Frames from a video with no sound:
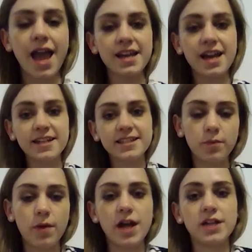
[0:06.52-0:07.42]
Hi guys,
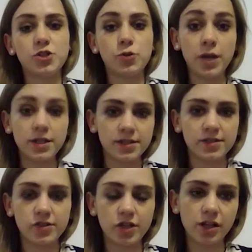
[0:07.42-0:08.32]
my job hunt is
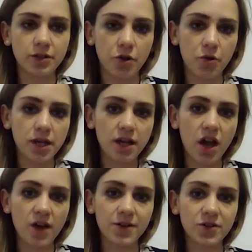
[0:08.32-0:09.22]
still ongoing.
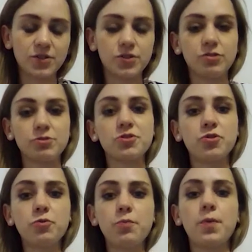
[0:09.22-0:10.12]
I got into law
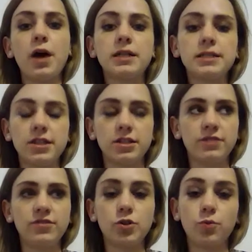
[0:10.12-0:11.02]
school, but the
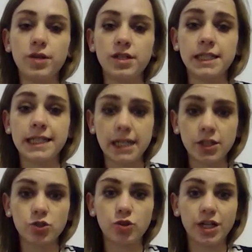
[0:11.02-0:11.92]
difficult bit is getting
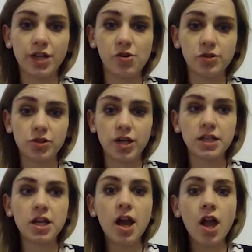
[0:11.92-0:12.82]
the training
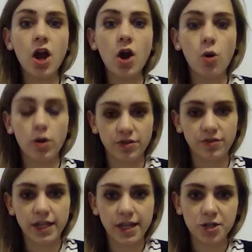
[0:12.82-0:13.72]
contract or the
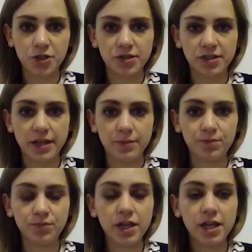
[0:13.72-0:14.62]
vacation
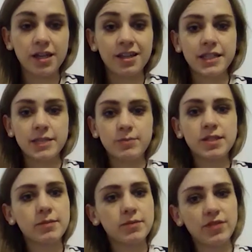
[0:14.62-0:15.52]
scheme. There's been
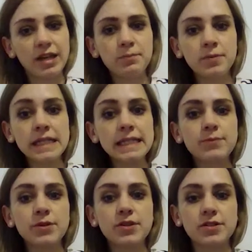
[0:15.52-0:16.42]
some developments,
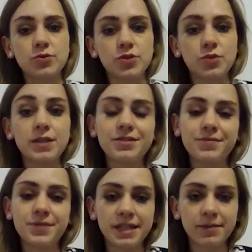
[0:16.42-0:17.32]
but there's also been
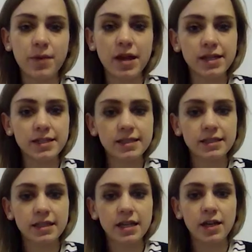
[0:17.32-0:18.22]
some
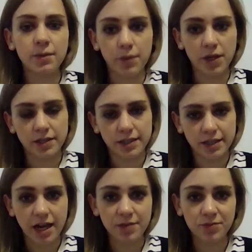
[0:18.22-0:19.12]
setbacks, but
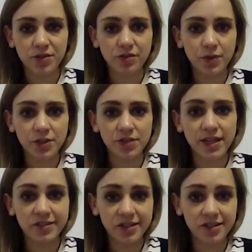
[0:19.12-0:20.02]
I'm still
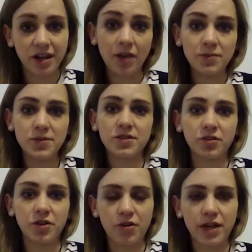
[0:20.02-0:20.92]
motivated and I'm still
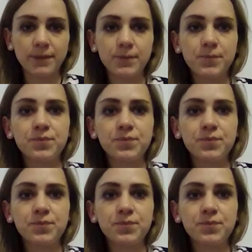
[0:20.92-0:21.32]
going.